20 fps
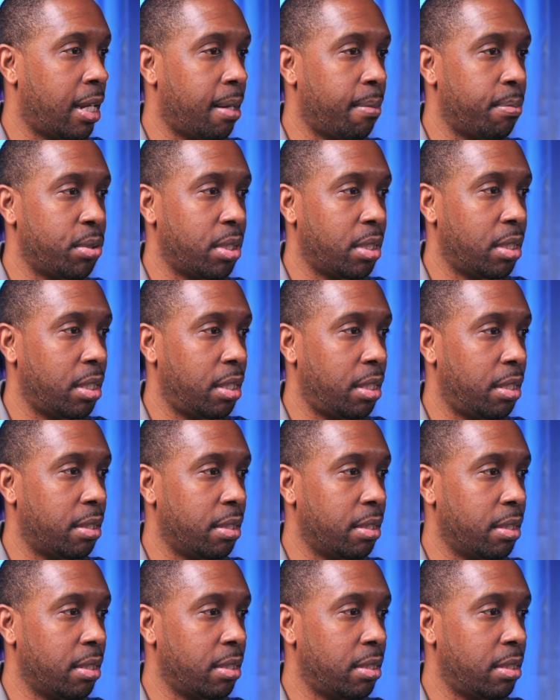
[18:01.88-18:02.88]
option
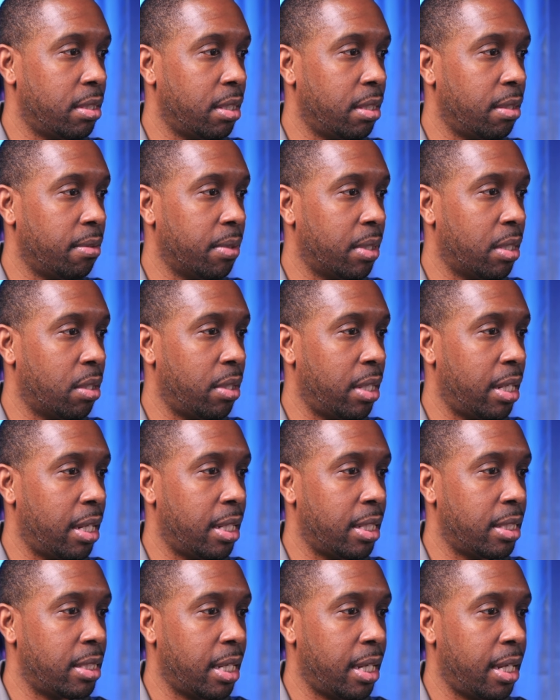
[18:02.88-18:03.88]
here. Let's see. We're going to
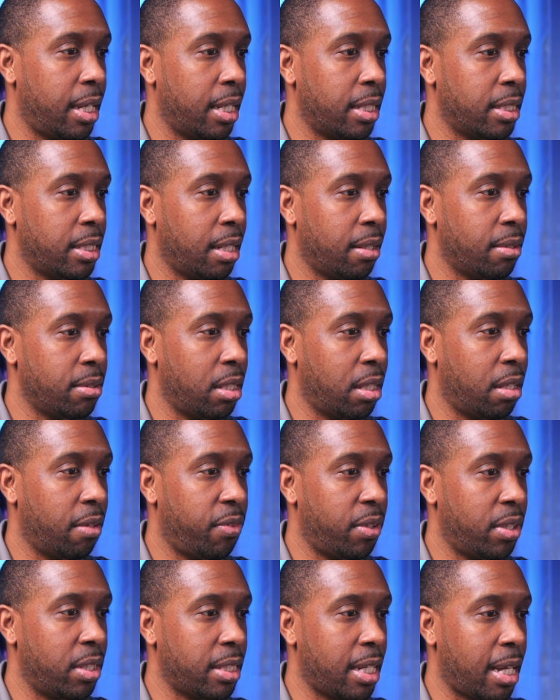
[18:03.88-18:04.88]
edit tags. I was looking
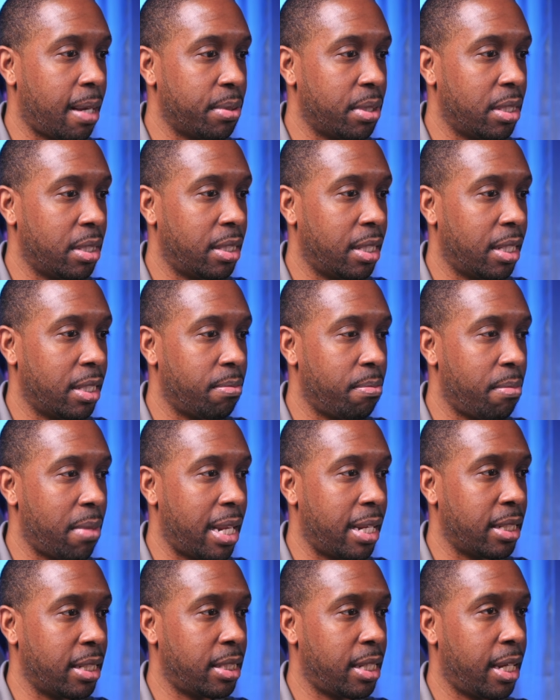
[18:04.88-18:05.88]
for this option that says
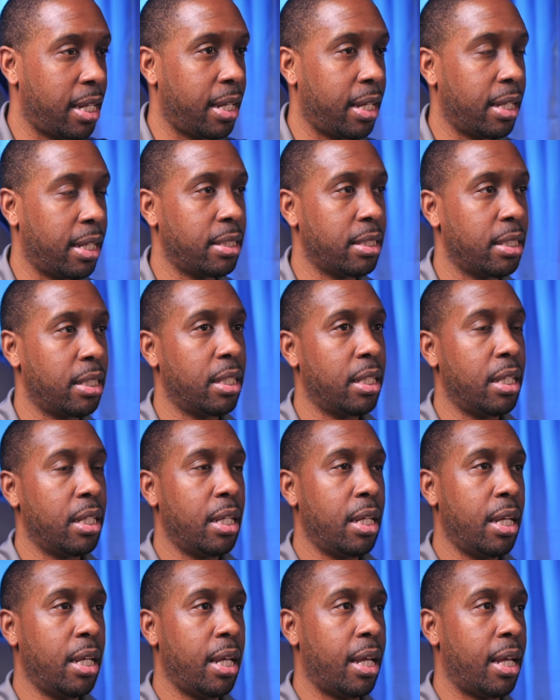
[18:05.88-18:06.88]
manage tags.
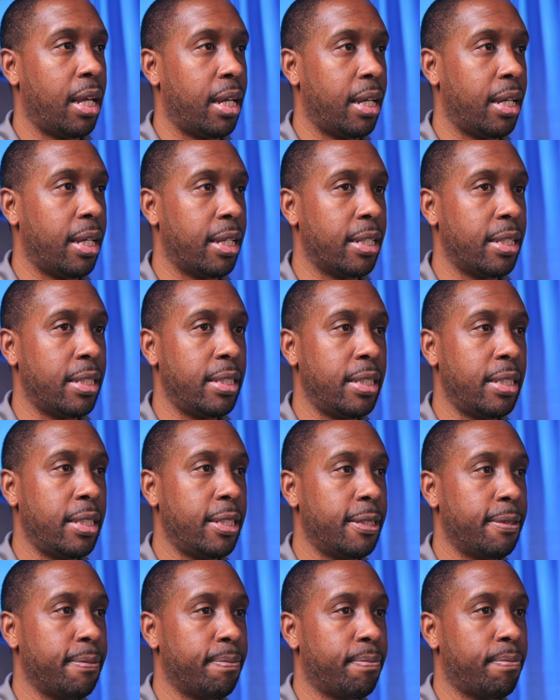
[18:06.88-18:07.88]
And
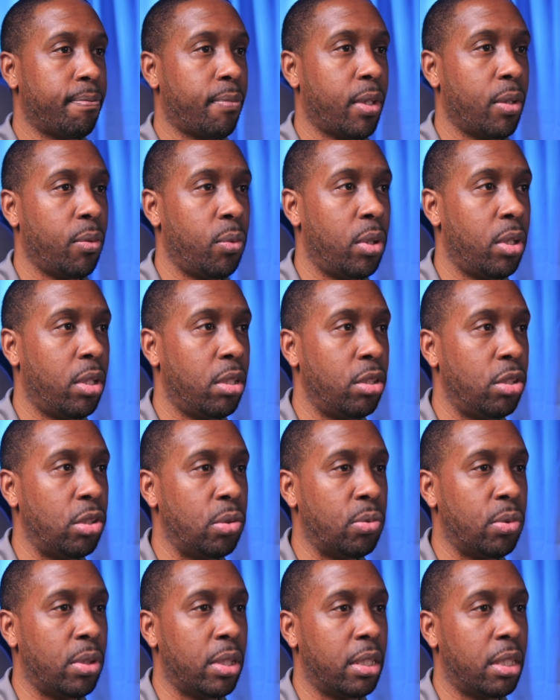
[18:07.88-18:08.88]
we're going to
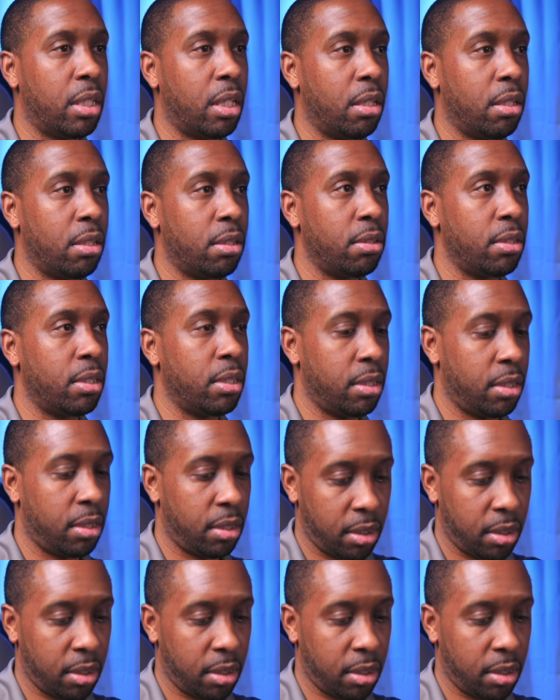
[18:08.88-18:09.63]
do one called